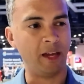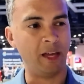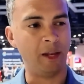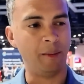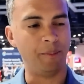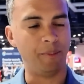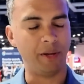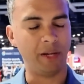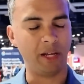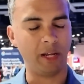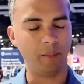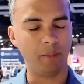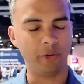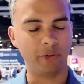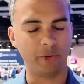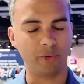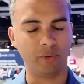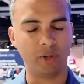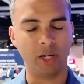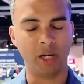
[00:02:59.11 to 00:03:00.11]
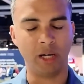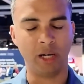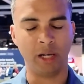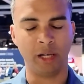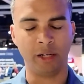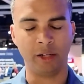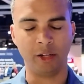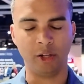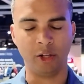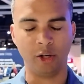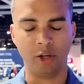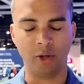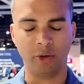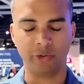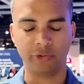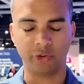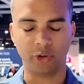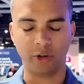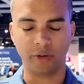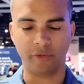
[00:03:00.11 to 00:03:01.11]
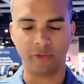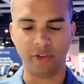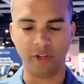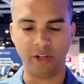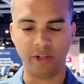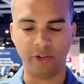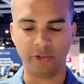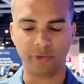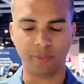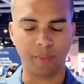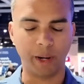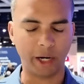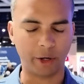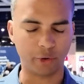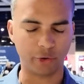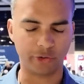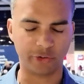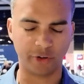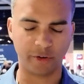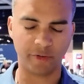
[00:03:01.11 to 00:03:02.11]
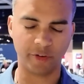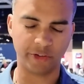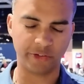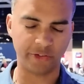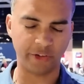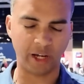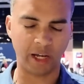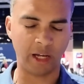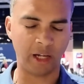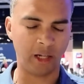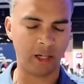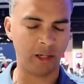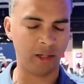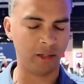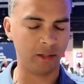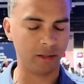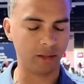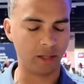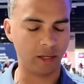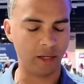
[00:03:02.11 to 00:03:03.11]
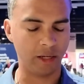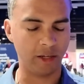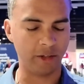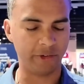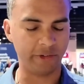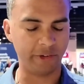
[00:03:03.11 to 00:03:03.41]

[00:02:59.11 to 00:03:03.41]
And being able to run, sort of these microservice style